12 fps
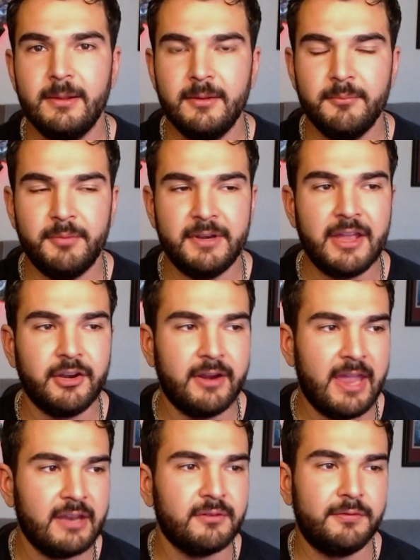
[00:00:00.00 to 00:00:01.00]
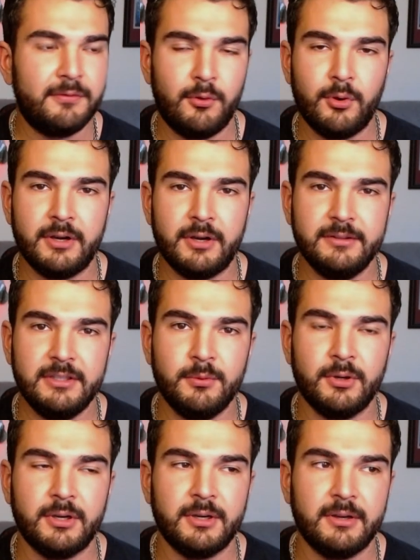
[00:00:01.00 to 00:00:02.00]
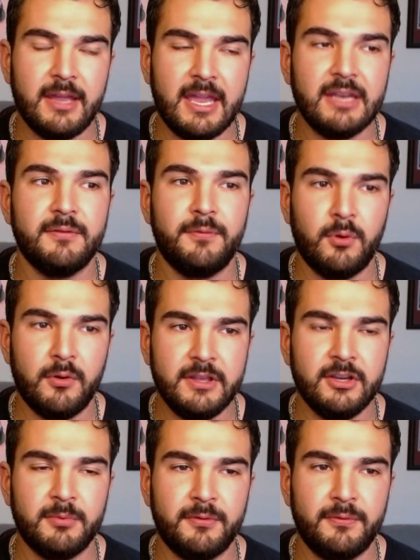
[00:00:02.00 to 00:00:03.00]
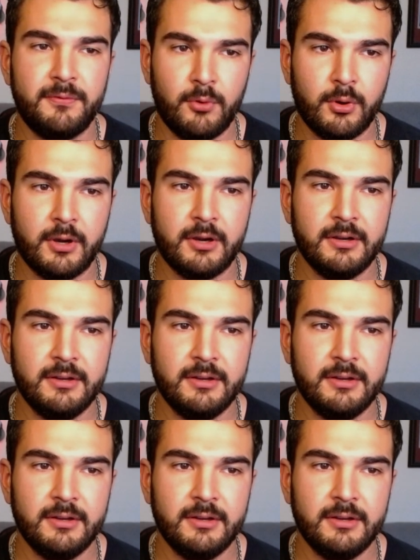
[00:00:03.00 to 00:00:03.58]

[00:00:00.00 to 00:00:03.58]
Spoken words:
but now you're 8-4. You were 8-4 the year before,